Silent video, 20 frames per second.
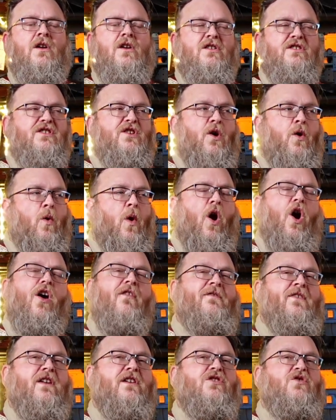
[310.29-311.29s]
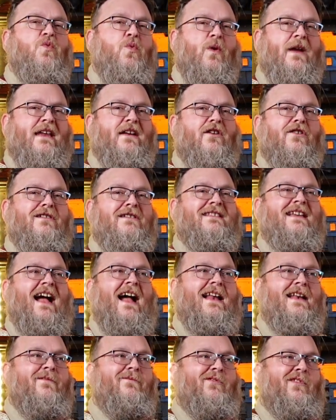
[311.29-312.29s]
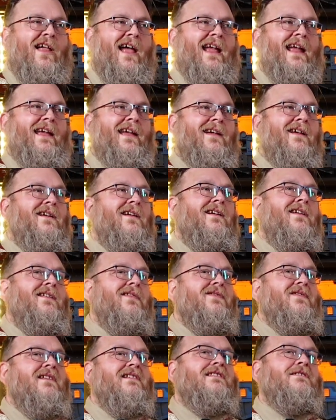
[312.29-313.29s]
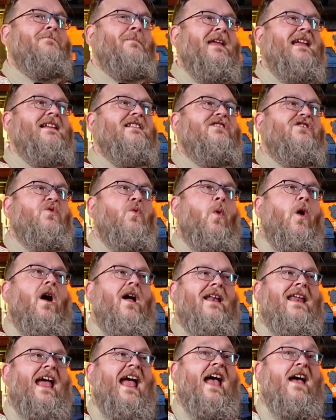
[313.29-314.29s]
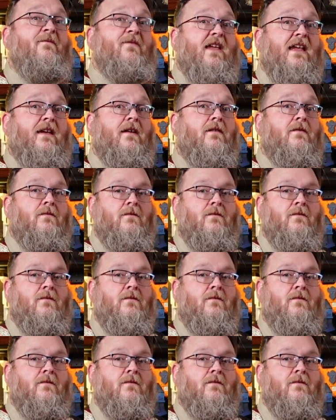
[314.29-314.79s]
So often a tweener is kind of like the speed squad heavy.